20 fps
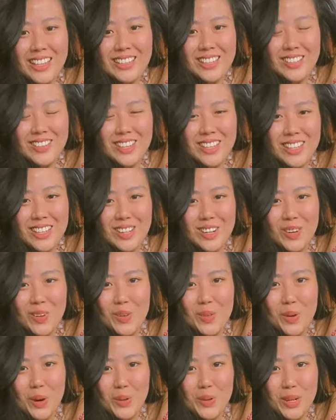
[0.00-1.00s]
Hello,
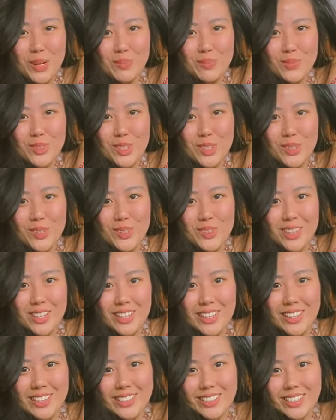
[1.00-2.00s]
hello, welcome to the
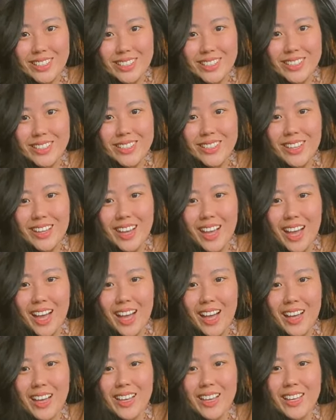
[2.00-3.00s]
kitchen.
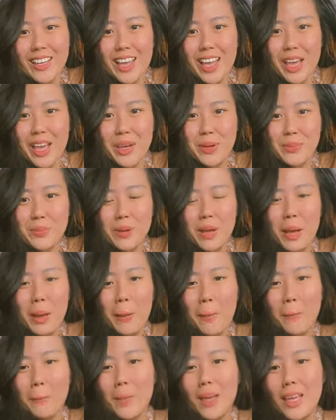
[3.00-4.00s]
I am
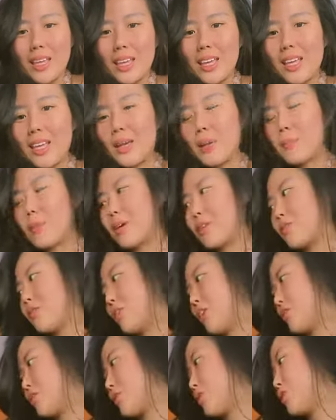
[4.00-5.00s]
making my
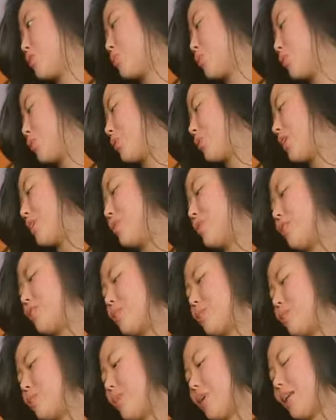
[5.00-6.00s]
favorite smoothie, which
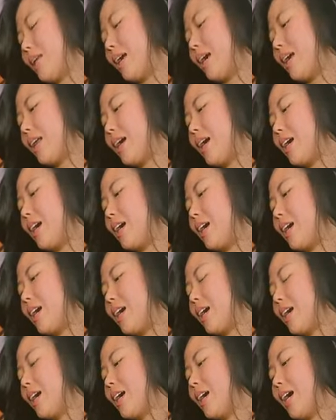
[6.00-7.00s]
is banana,
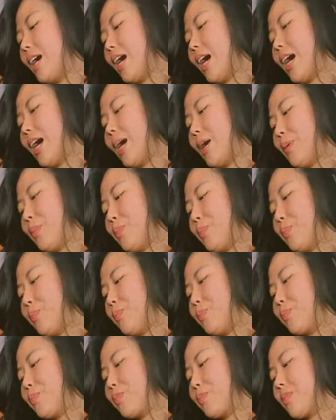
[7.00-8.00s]
um,
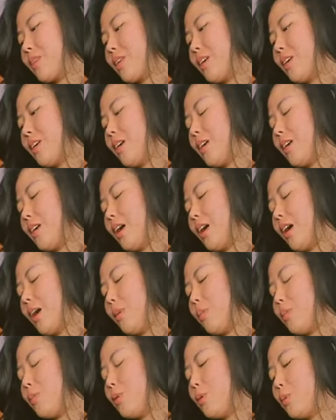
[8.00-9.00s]

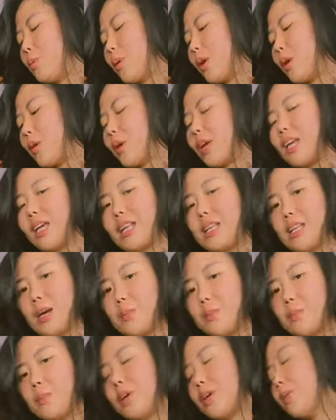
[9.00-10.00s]
uh, blueberry, and
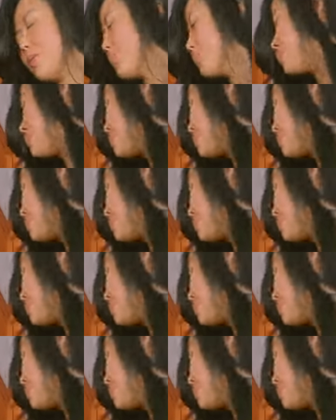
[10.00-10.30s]
nut milk.